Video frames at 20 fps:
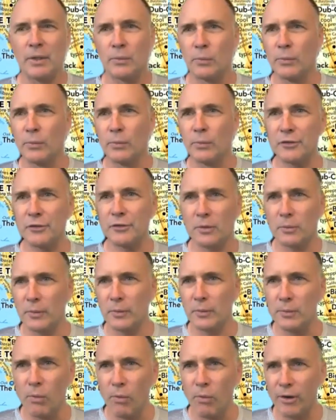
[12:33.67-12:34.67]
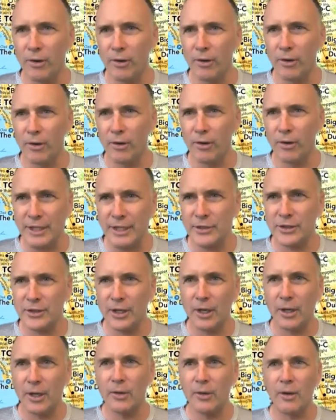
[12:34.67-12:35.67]
risk reward
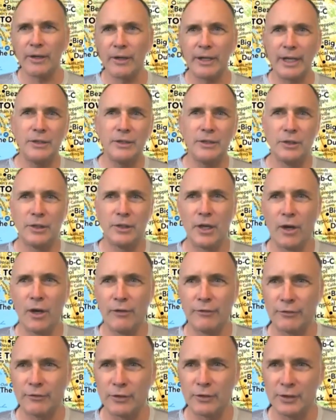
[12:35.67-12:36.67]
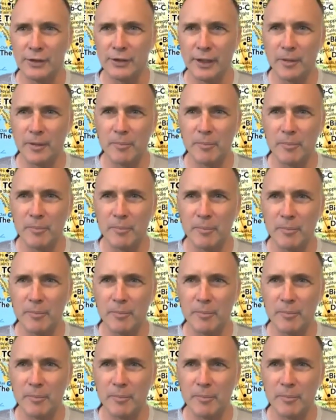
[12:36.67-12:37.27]
ratio okay you go for a little bit